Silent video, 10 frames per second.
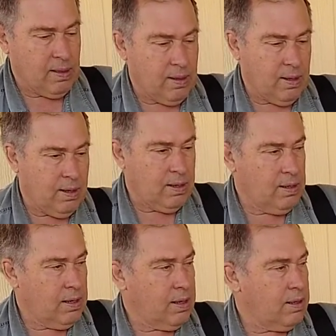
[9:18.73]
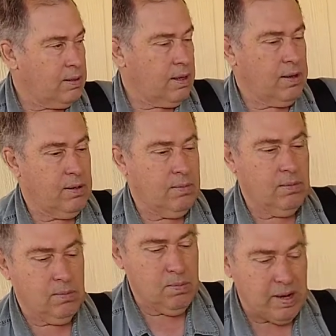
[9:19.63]
and I
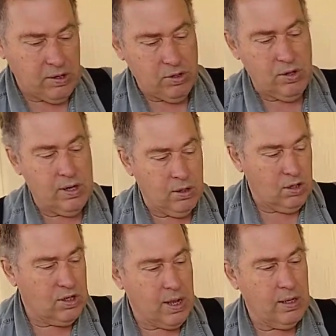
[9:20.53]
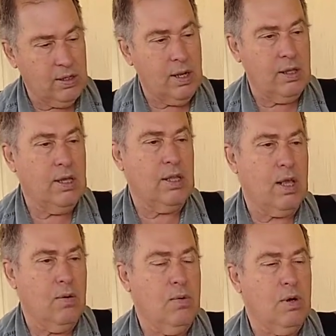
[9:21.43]
measured it and looked at it and said, I think
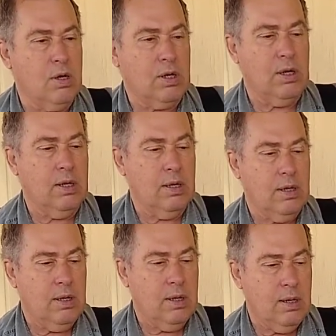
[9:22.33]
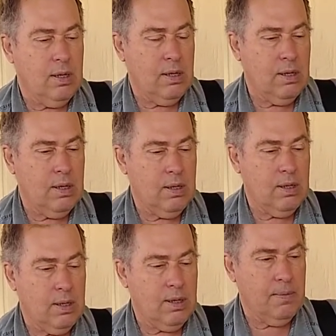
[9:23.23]
that'll work. And
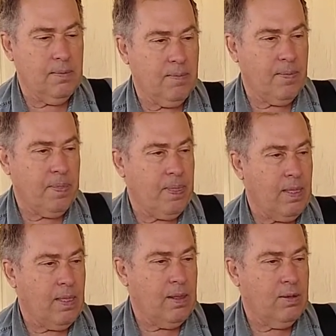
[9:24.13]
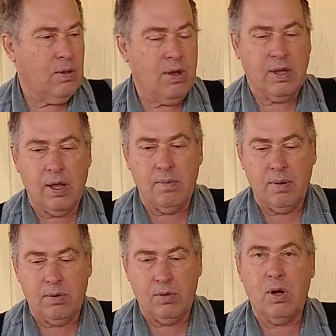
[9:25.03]
so I got my
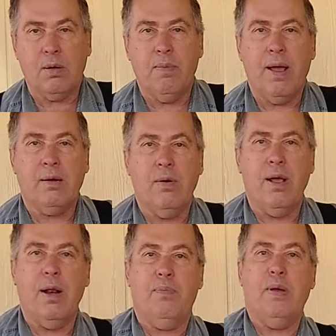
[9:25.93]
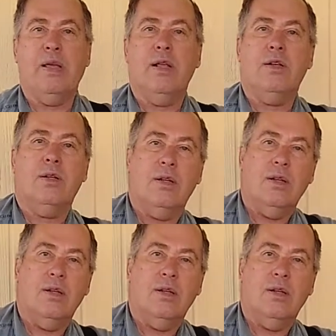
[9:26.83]
truck backed right up against